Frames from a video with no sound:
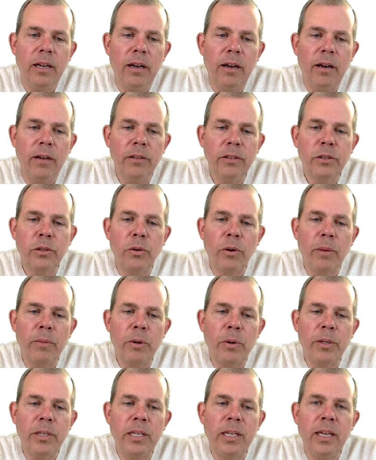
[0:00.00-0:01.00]
Also,
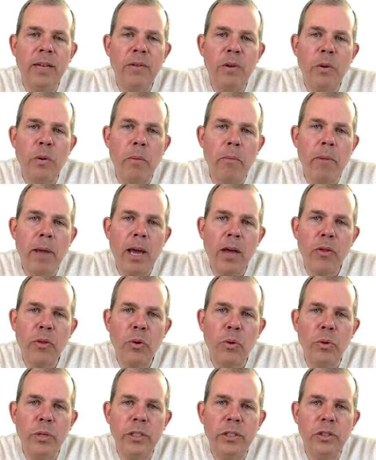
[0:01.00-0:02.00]
I'm going to give you a
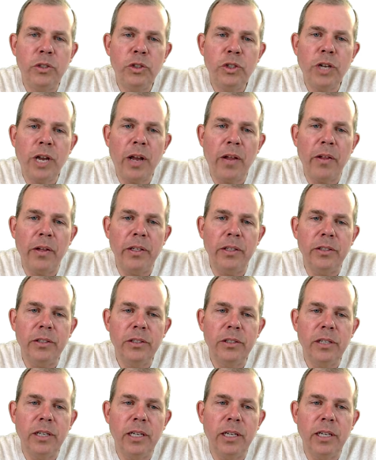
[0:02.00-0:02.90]
math quiz challenge.